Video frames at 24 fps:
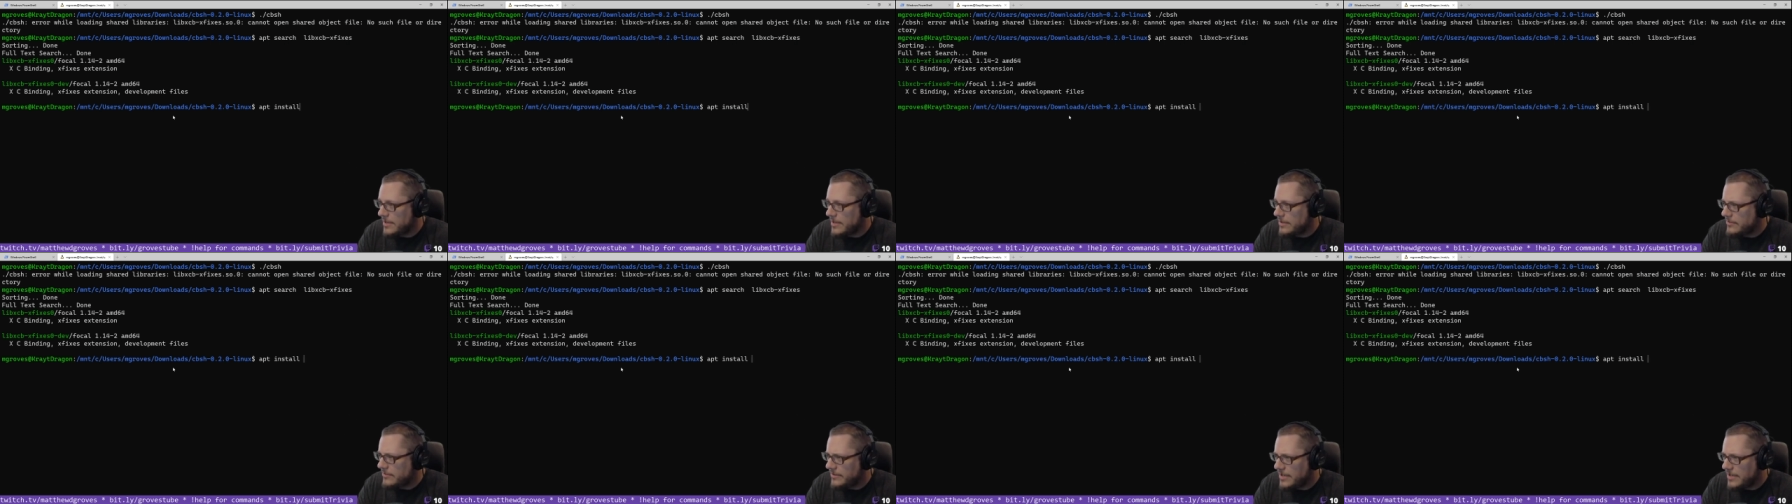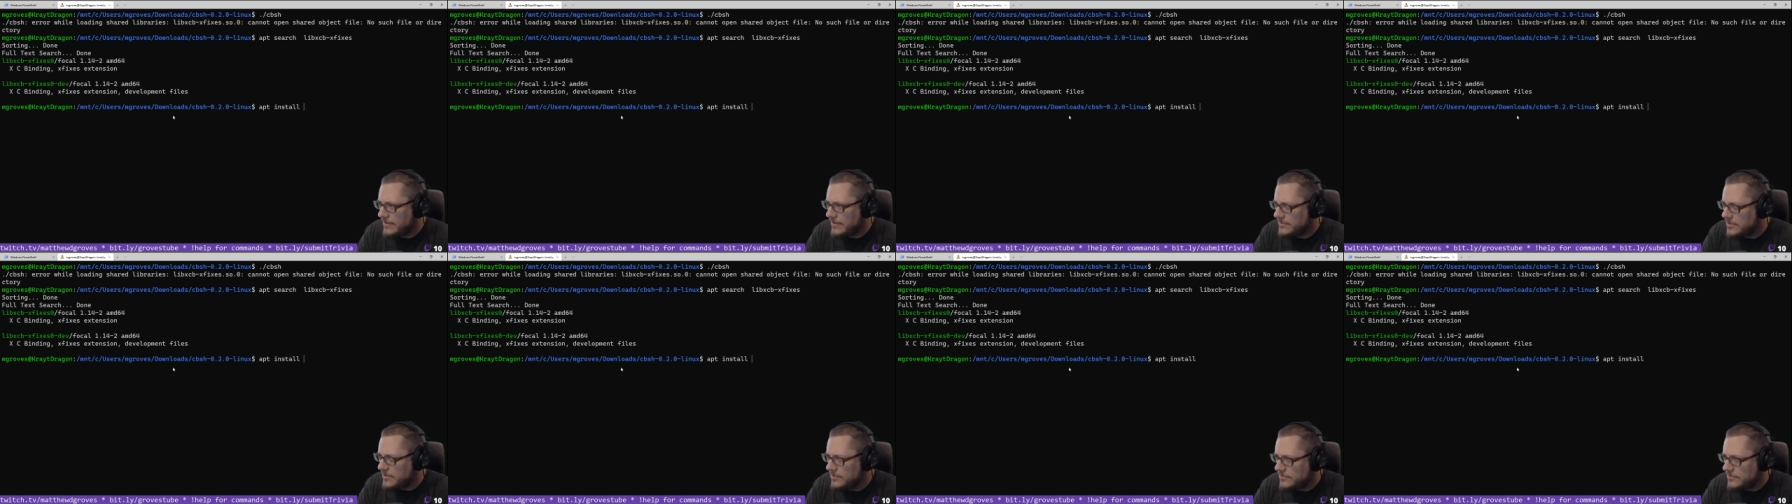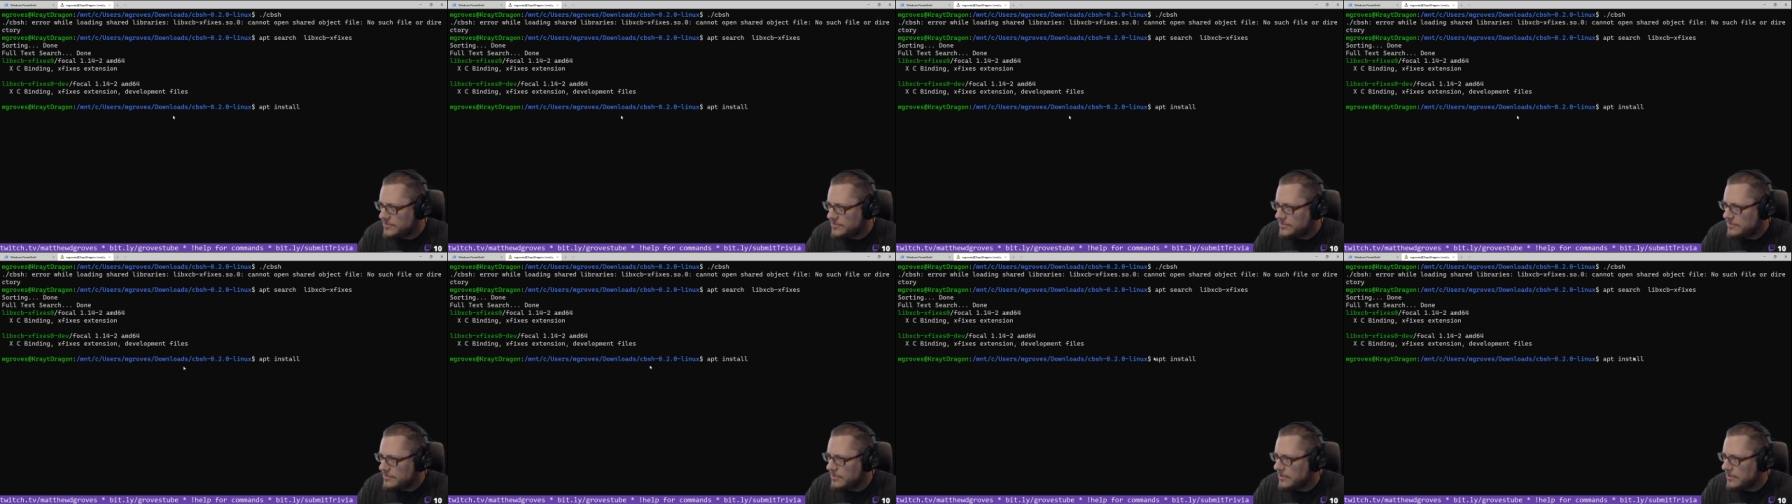I don't think I have to do
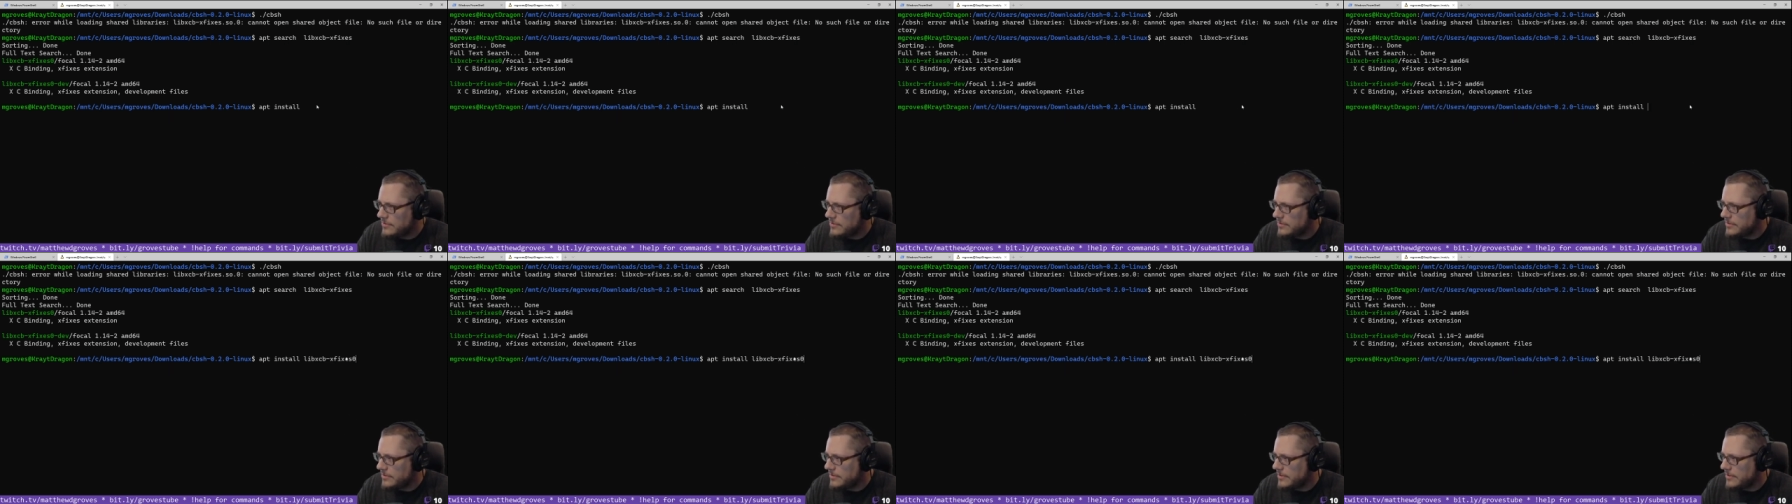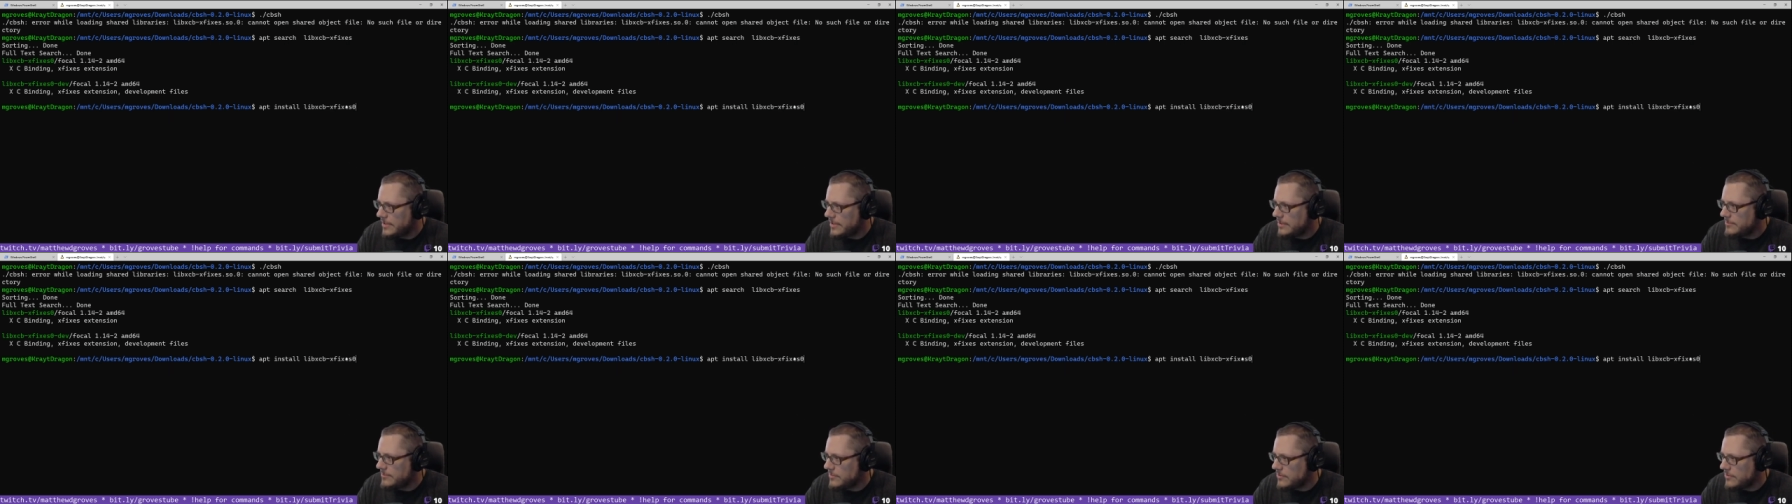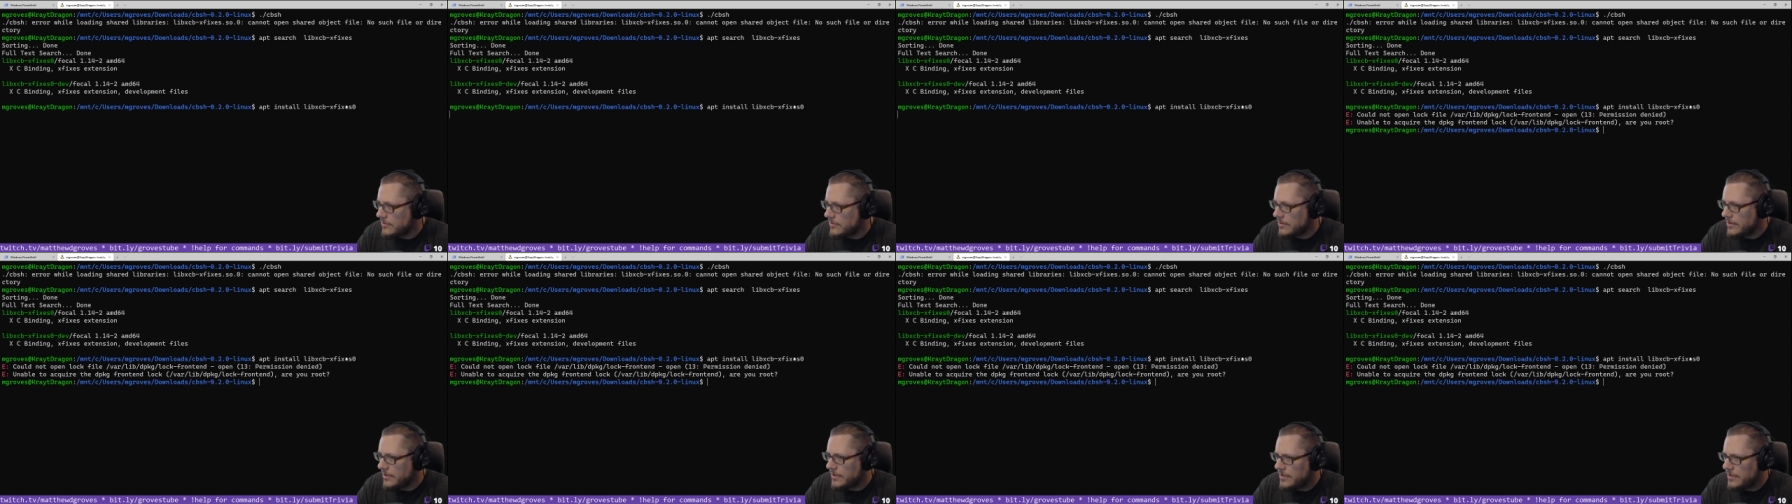sudo
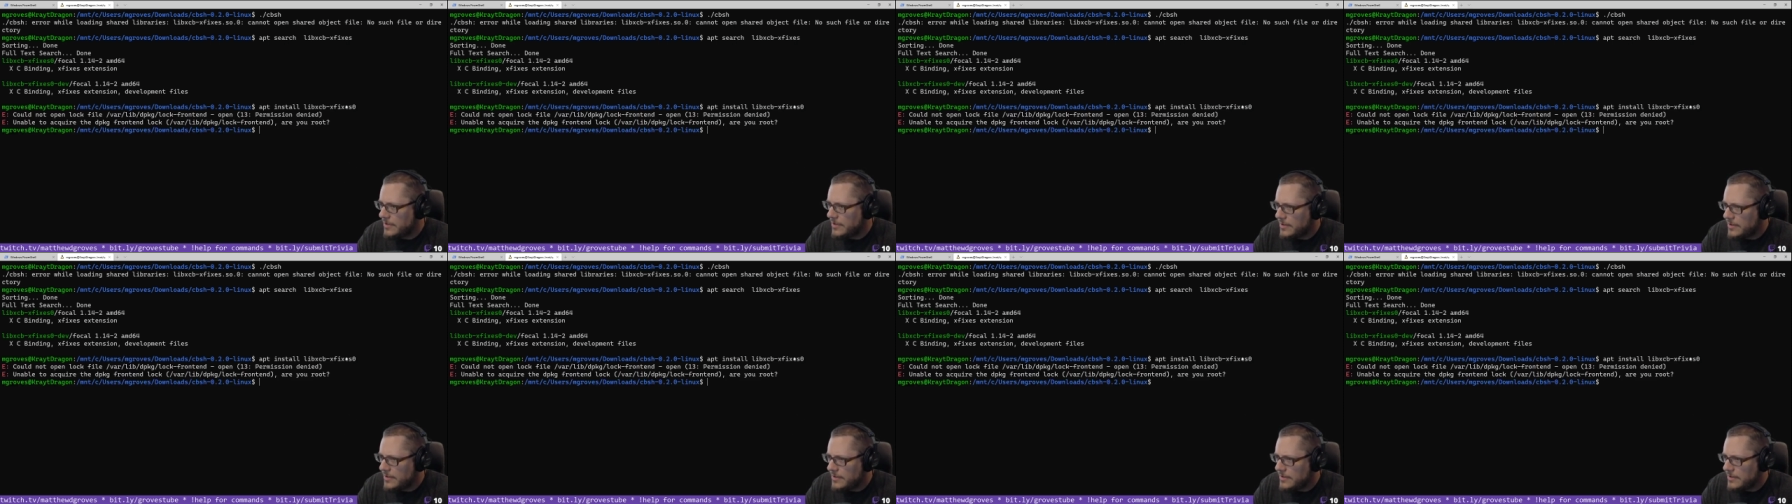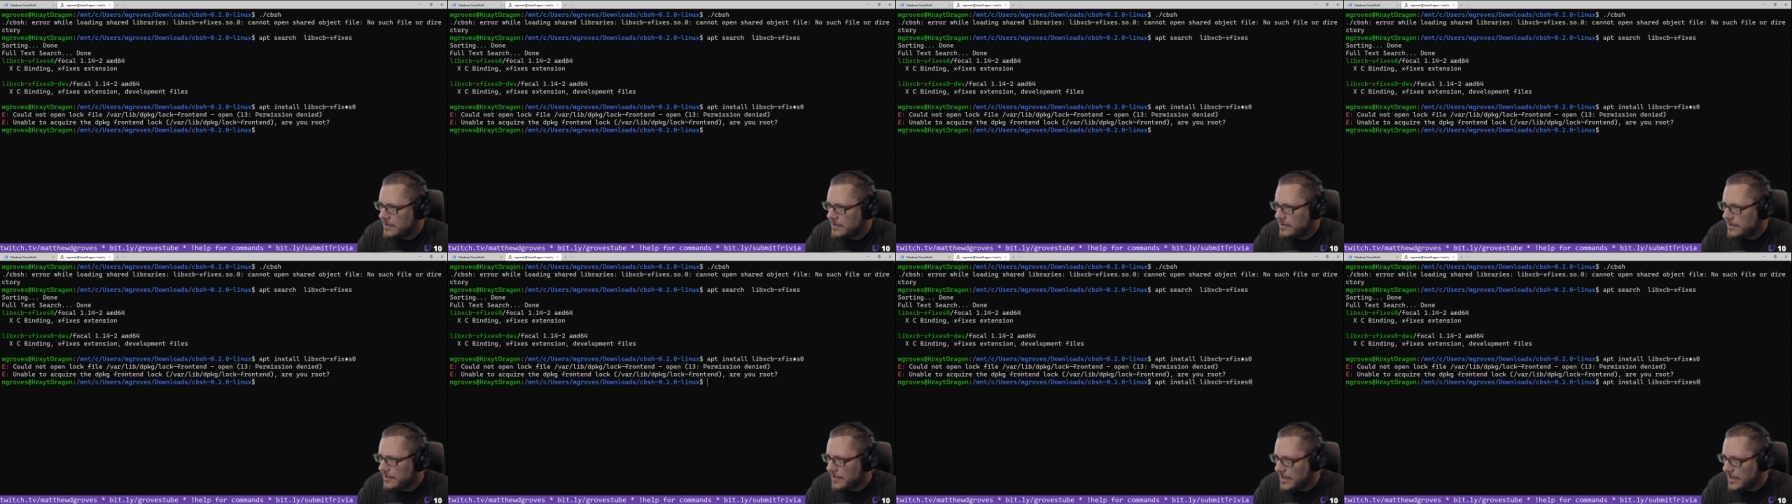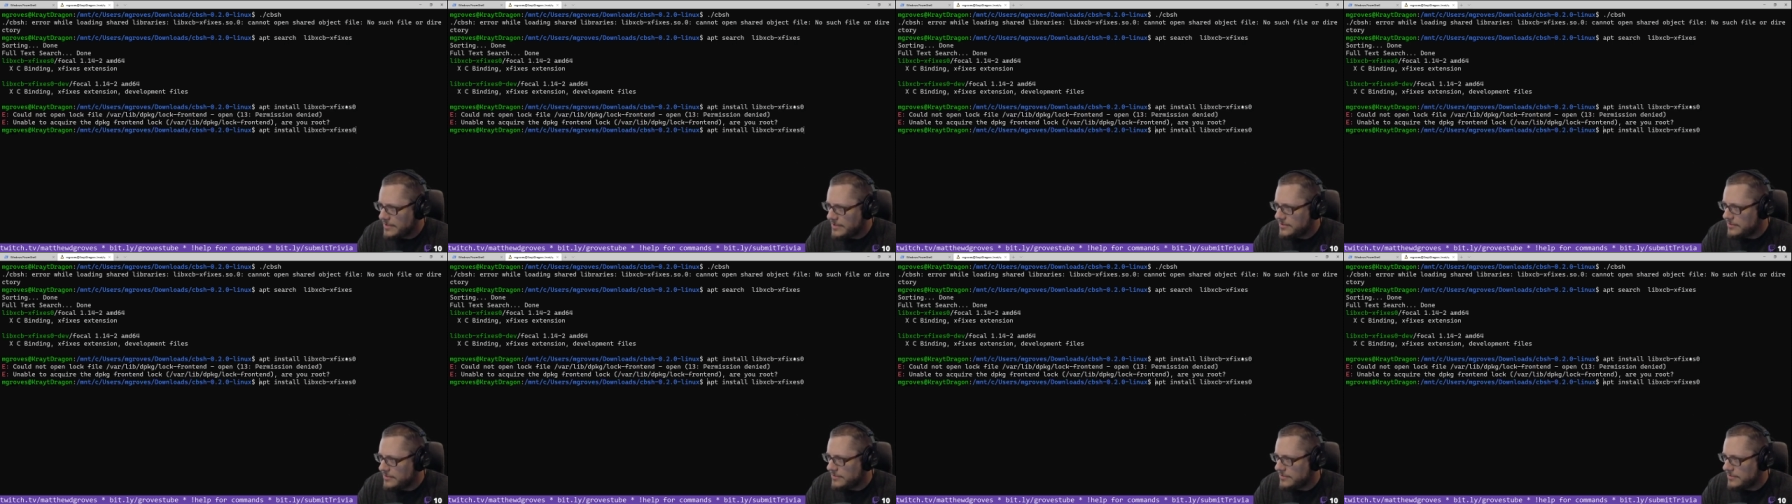anymore. Yeah, I do.